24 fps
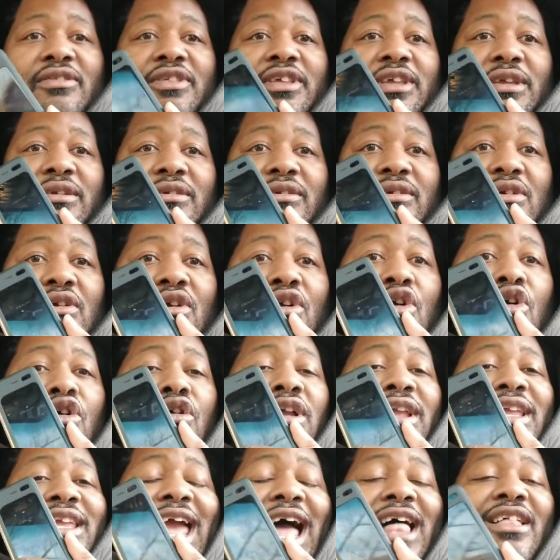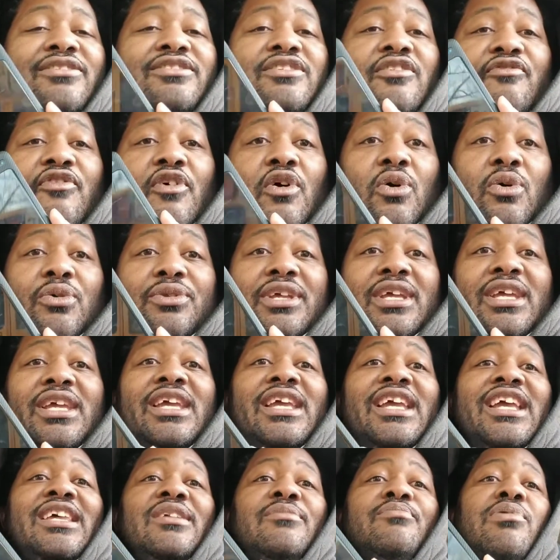the Galaxy Fold,
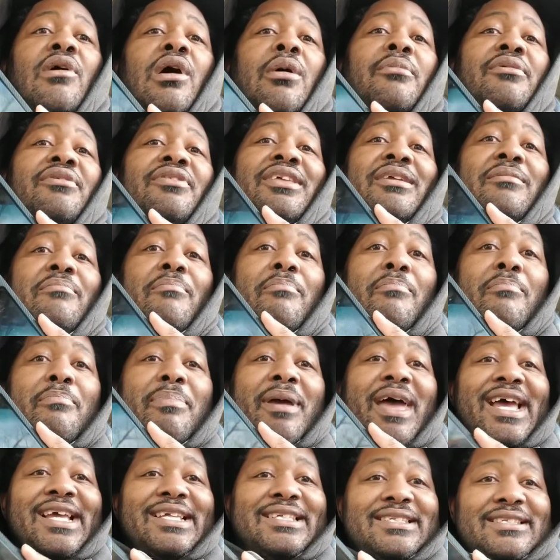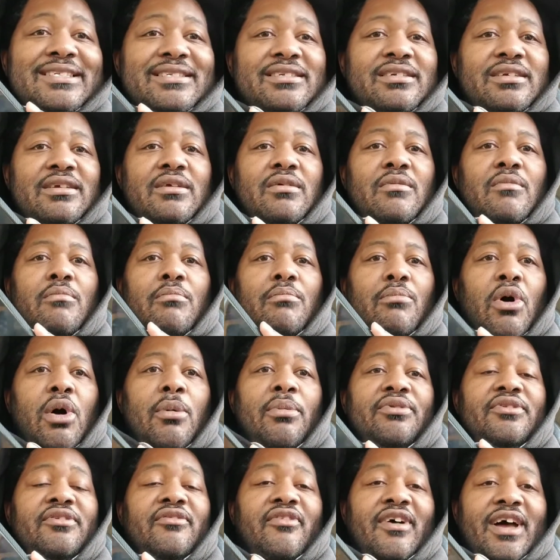is probably the best mobile
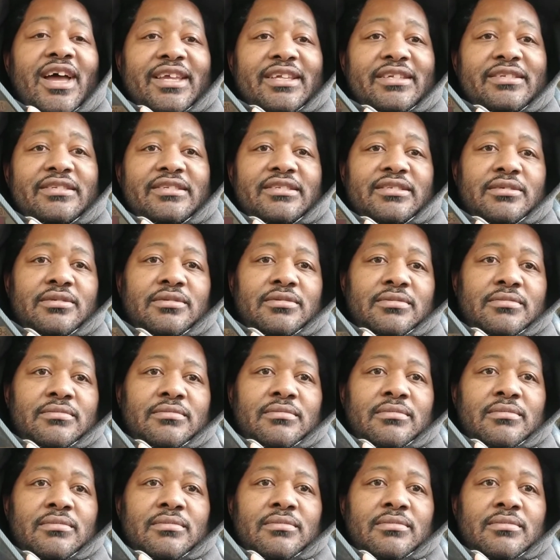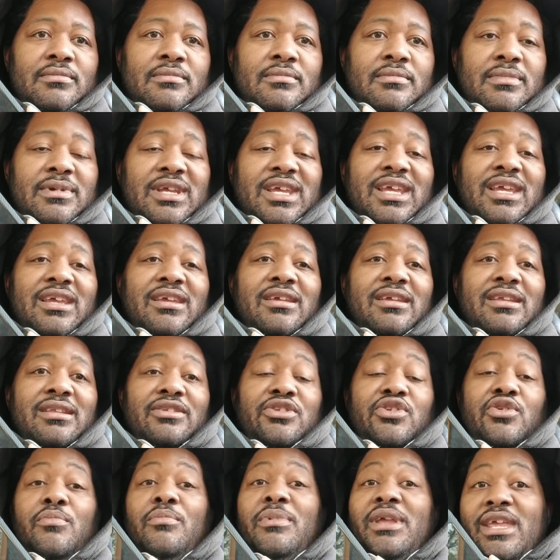device,
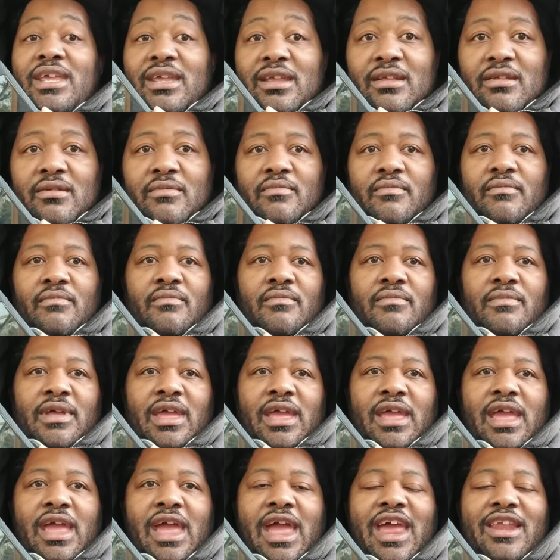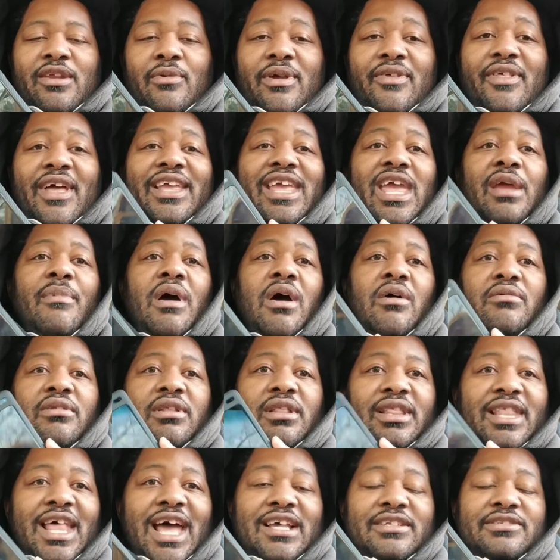to me, anyway, that came out
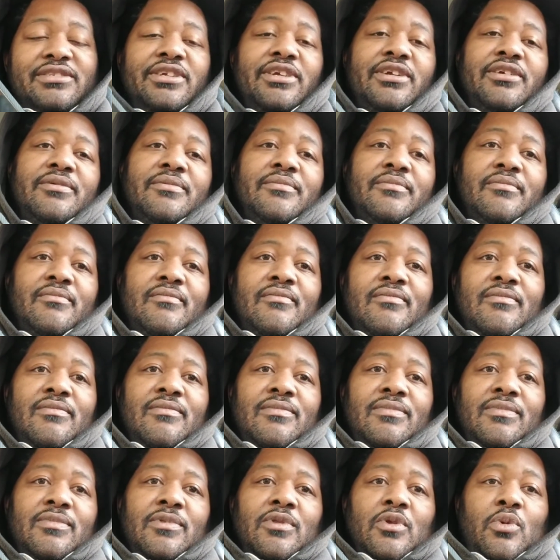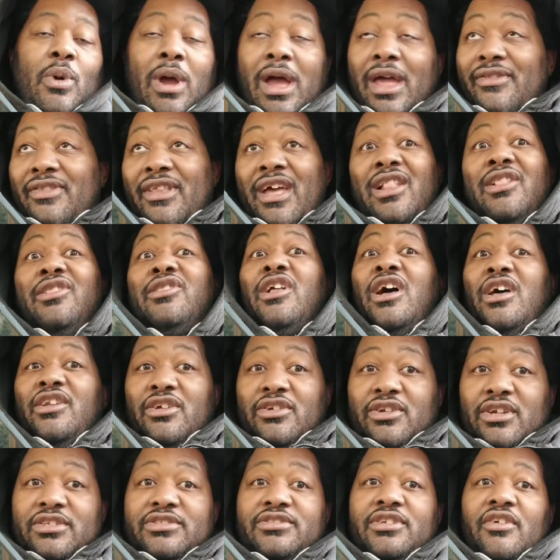last year. And a lot of
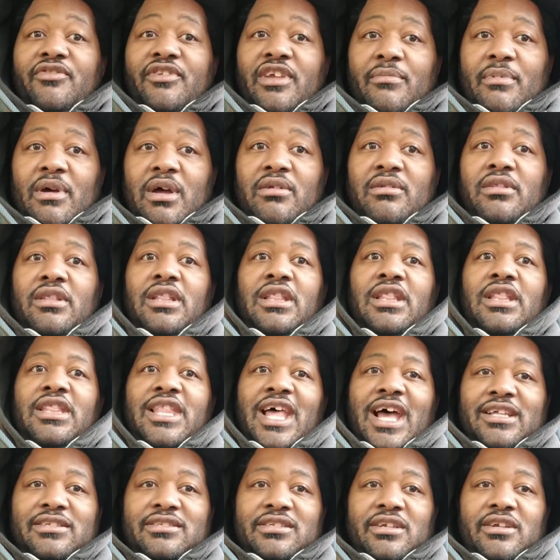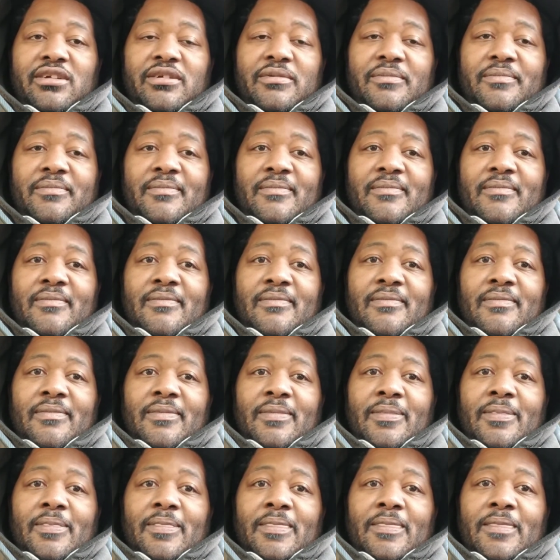good stuff came out last year.
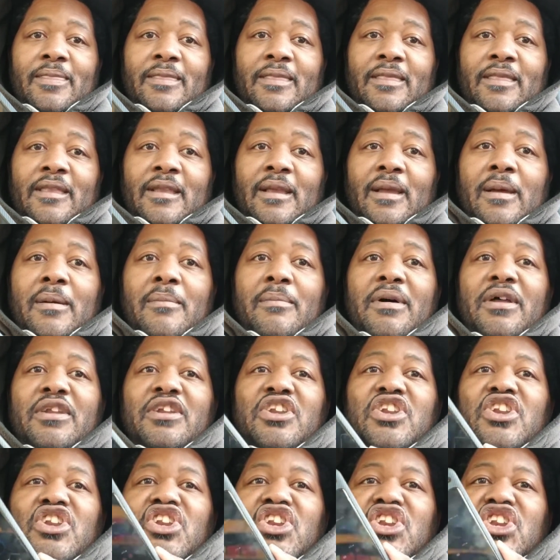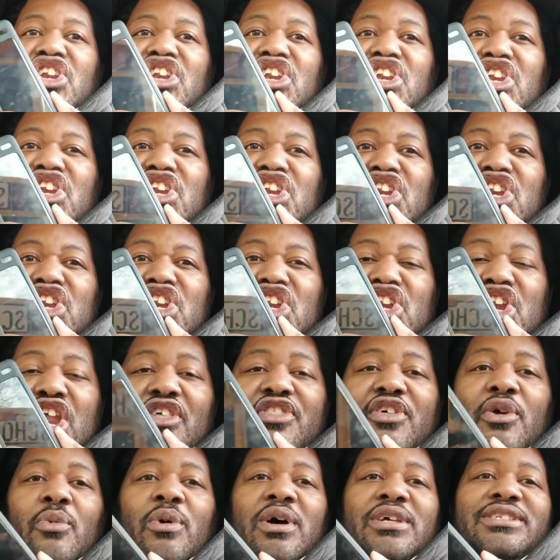But
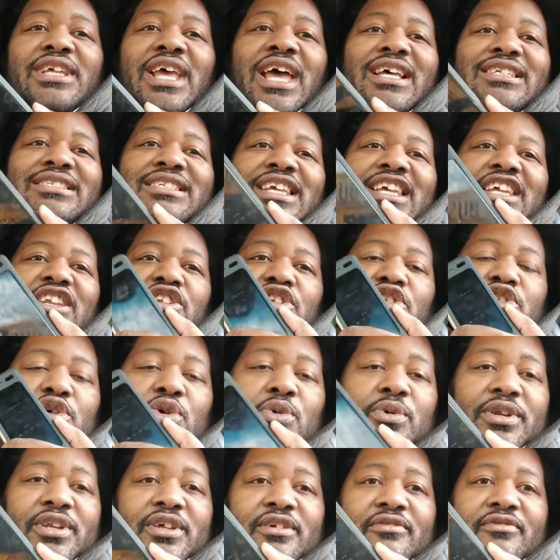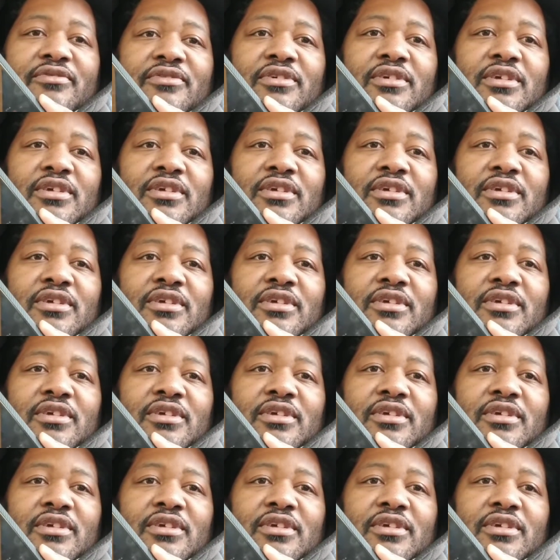nothing was as intuitive.